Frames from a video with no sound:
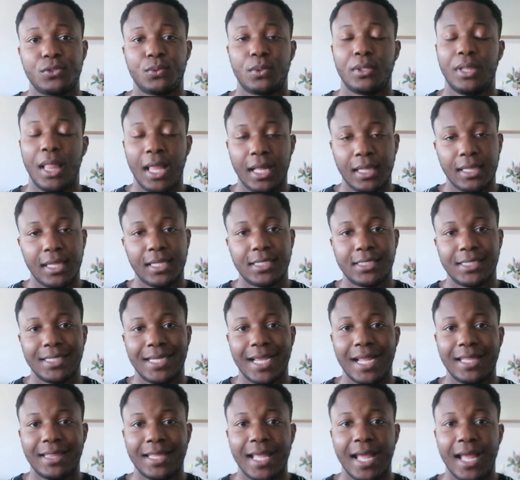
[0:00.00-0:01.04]
we're likely to
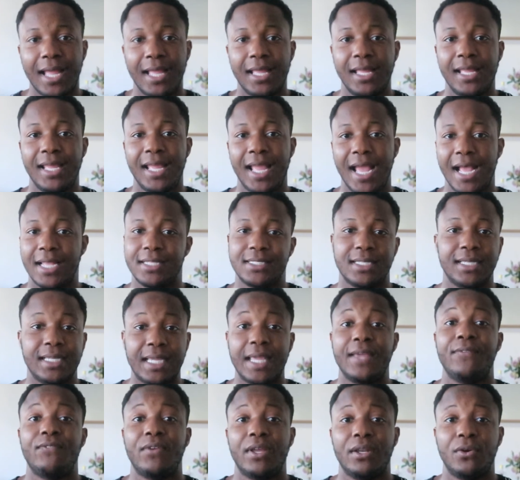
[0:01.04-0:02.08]
get that as a
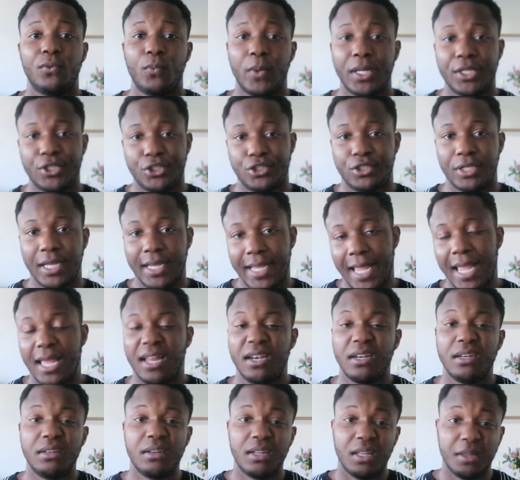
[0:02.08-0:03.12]
given, which
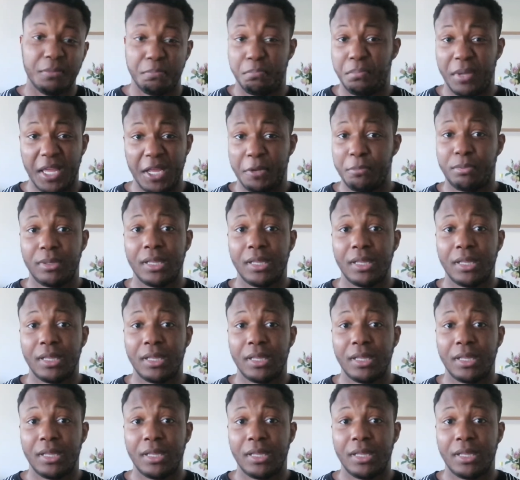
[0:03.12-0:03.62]
again, a big